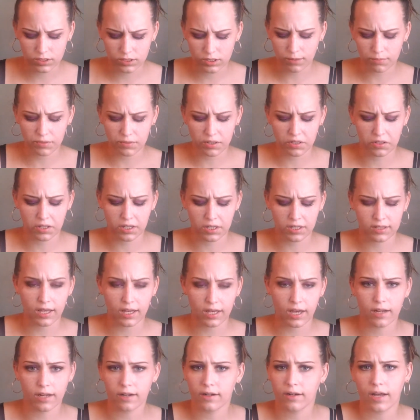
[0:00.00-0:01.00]
something like
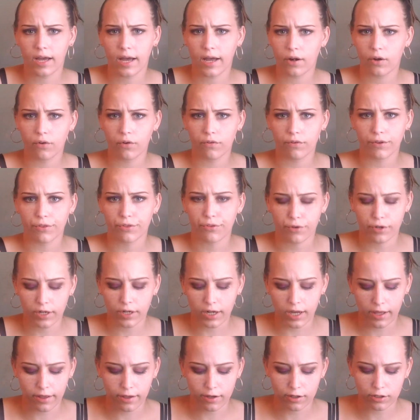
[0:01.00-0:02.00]
that, not over $3.